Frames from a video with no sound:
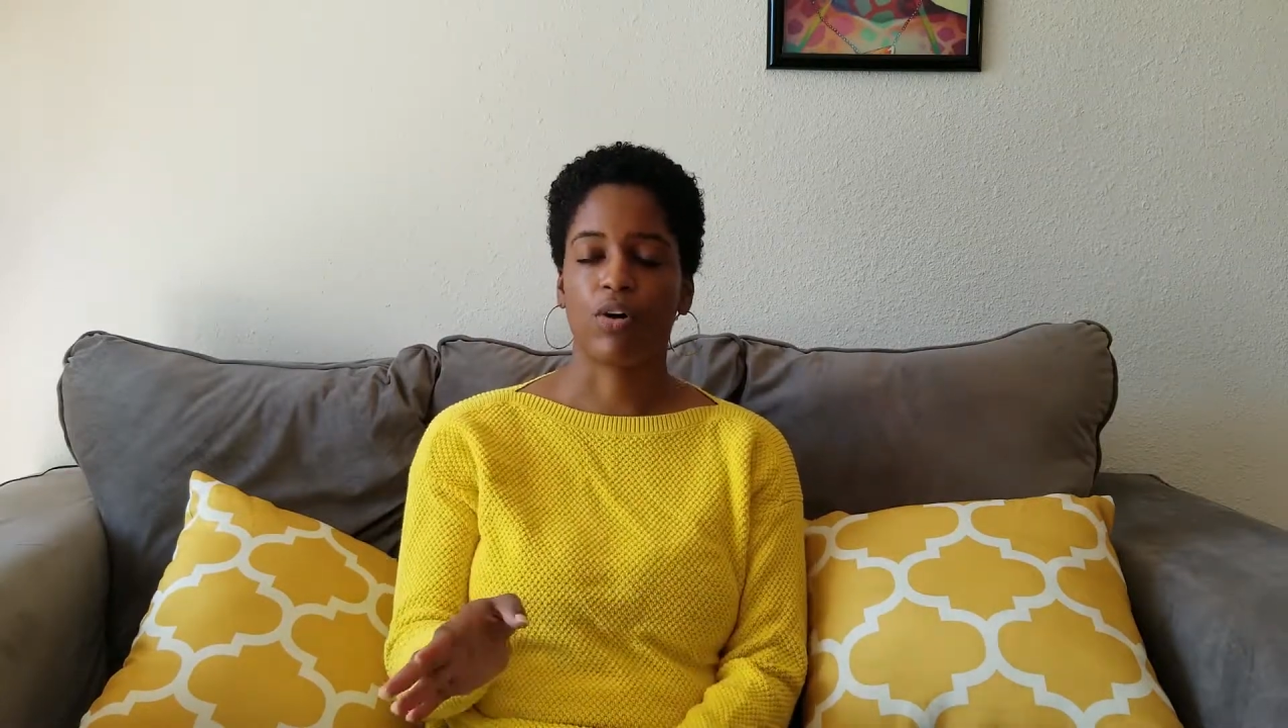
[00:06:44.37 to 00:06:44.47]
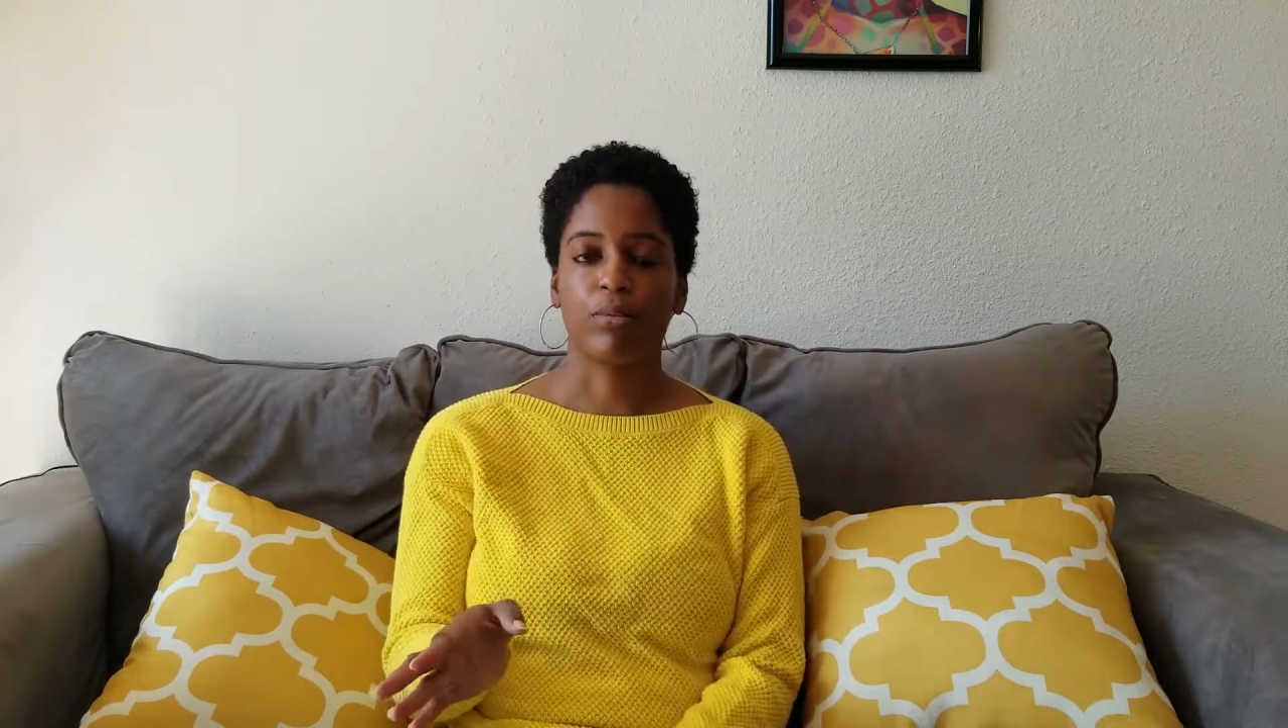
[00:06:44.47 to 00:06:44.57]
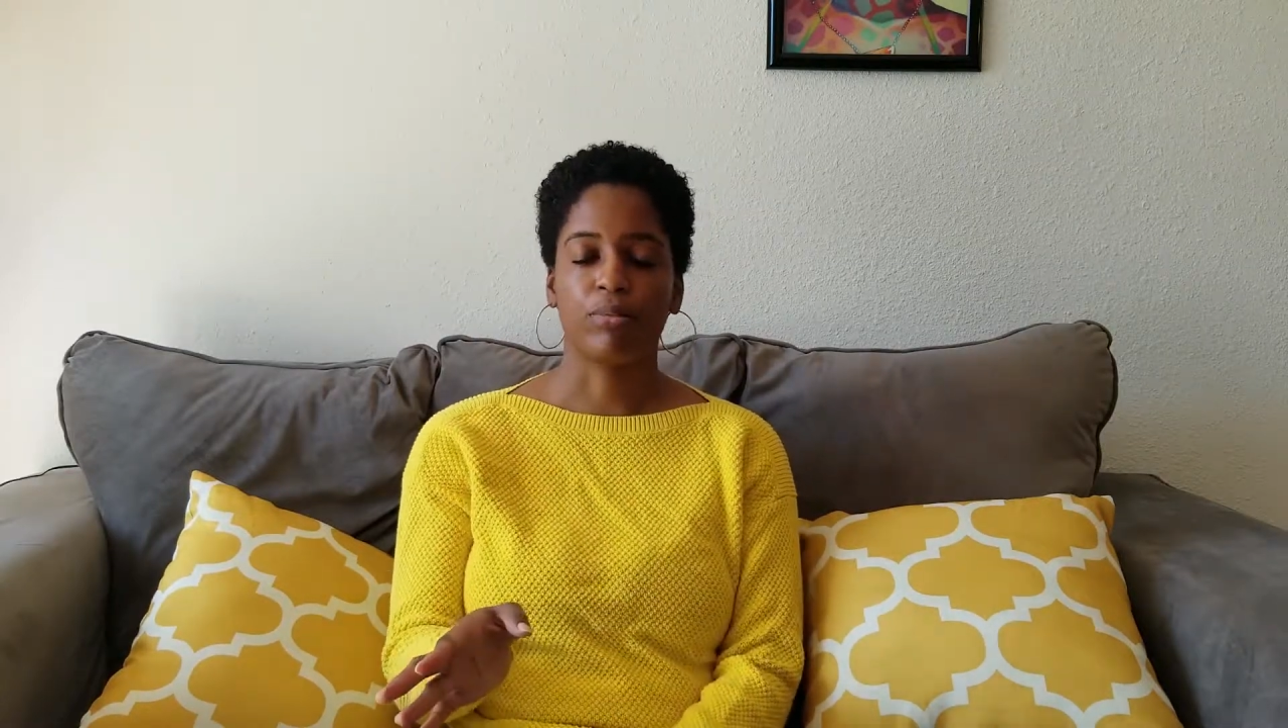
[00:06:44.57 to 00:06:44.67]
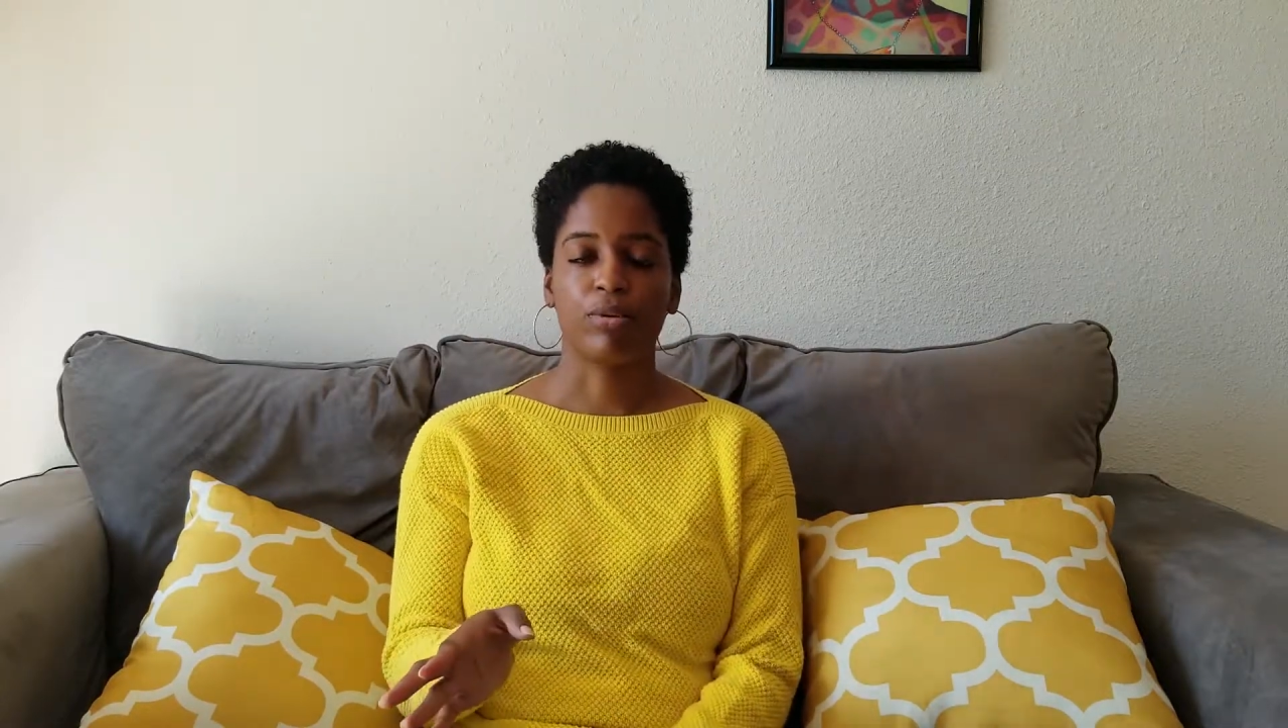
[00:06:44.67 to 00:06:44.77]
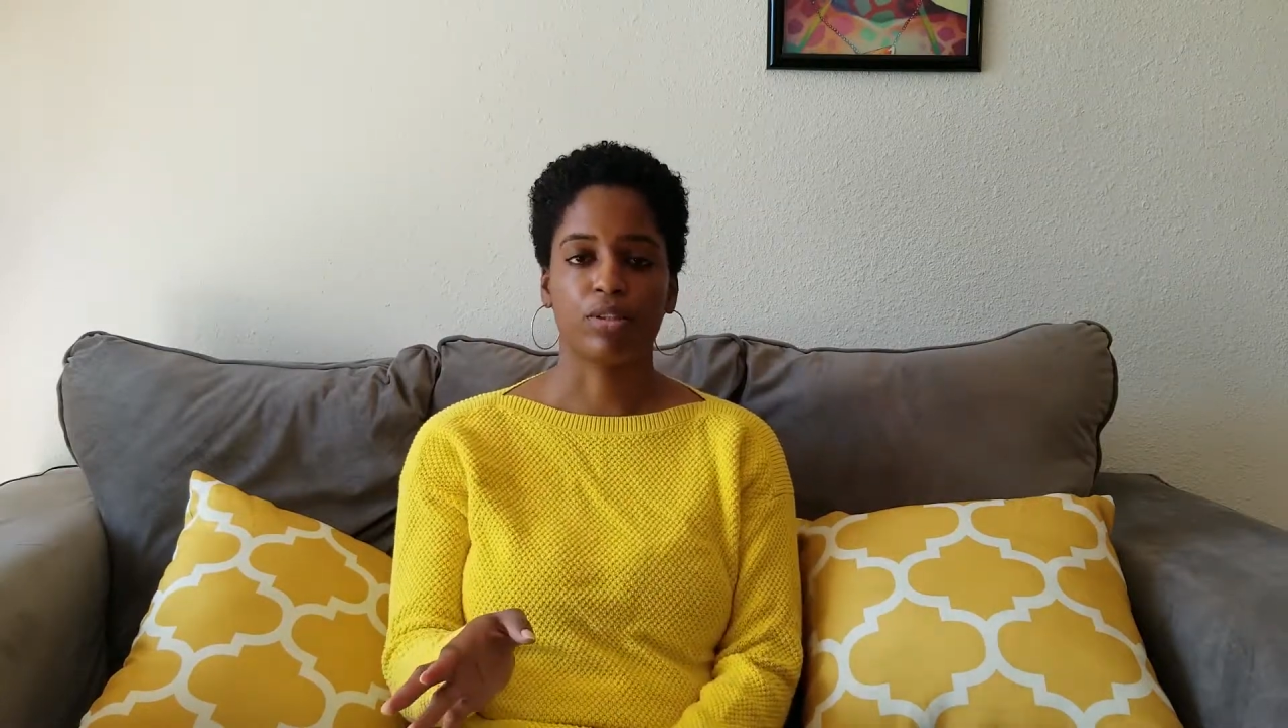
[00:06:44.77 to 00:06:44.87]
the
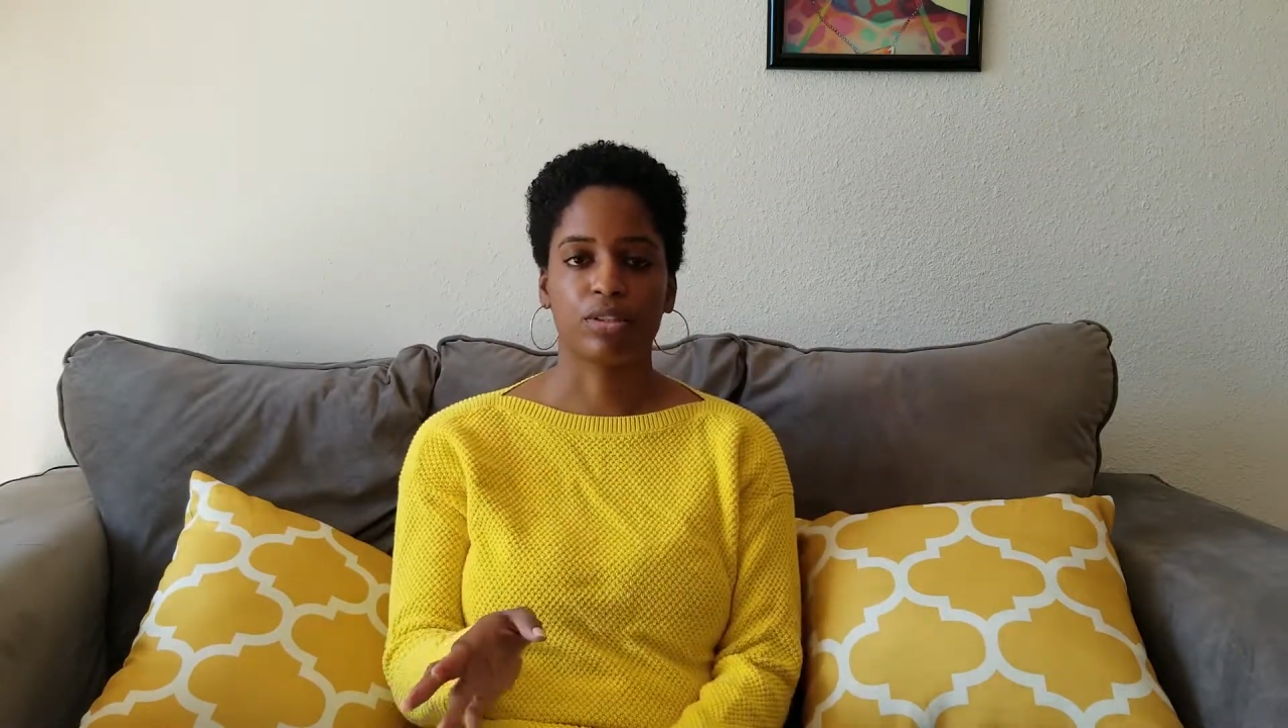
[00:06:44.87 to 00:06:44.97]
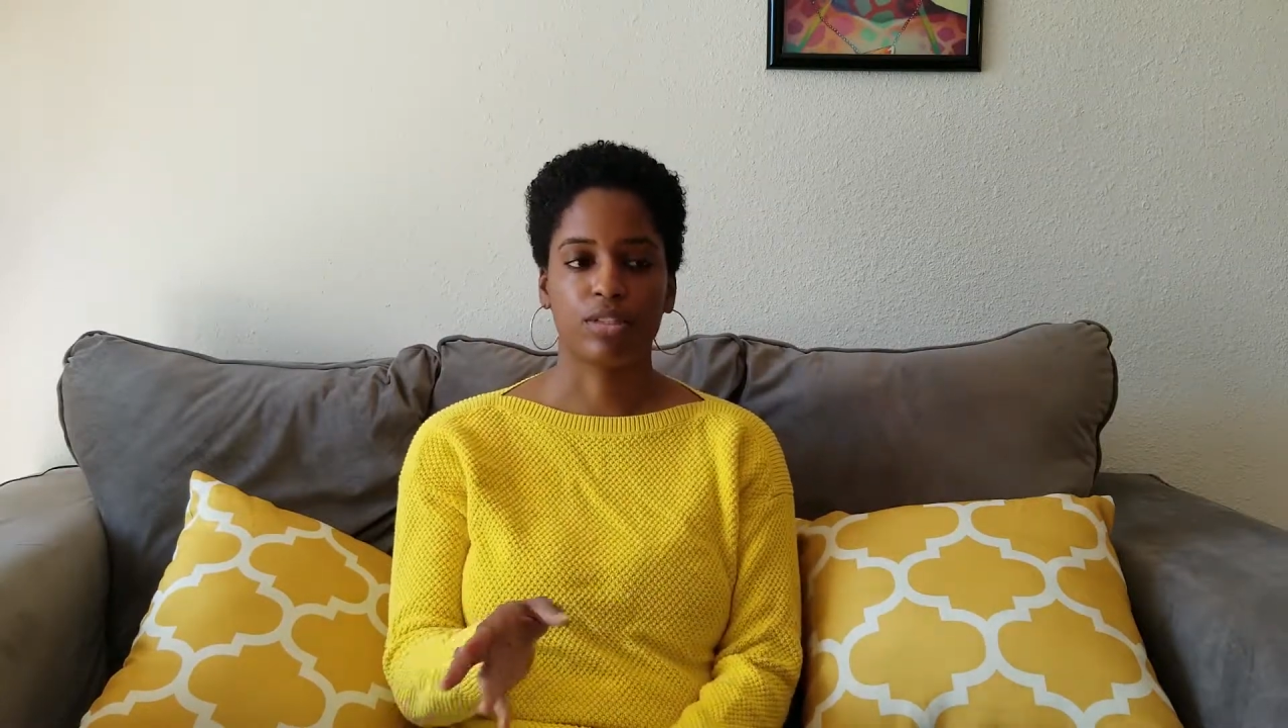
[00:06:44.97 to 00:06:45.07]
books,